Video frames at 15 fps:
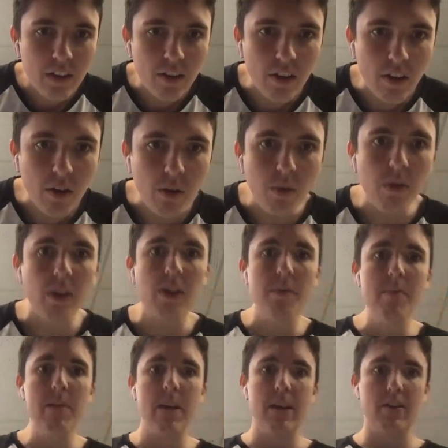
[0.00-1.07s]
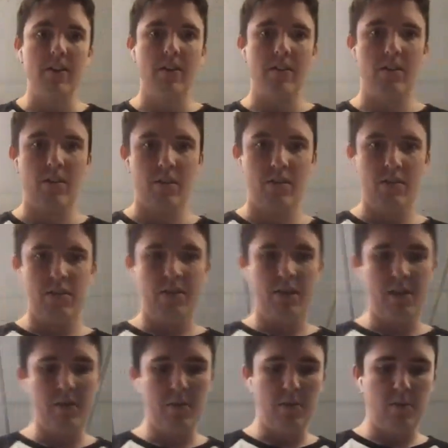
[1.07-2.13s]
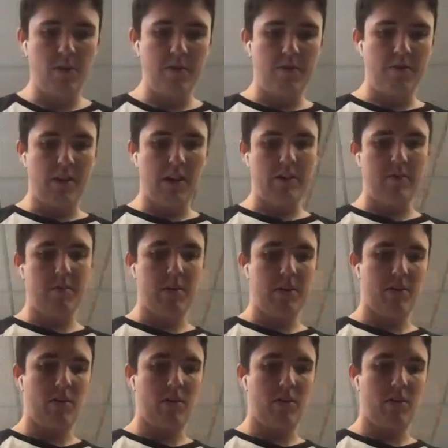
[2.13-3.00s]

So we're going to mix 7.5